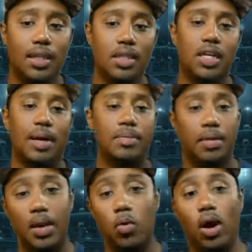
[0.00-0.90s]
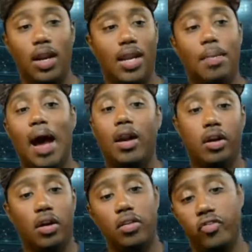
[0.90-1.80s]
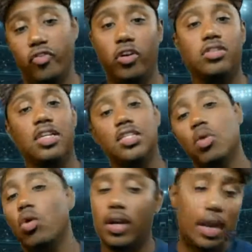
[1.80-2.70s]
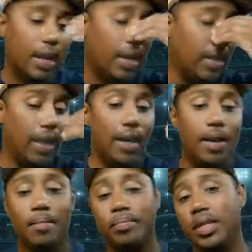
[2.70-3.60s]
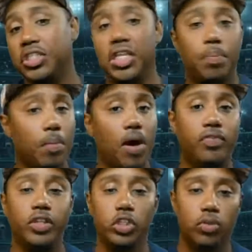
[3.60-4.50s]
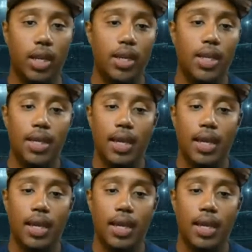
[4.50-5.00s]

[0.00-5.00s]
get the job done. They wanted him out of there. The first thing smoking out of LA, they ship him off to Detroit.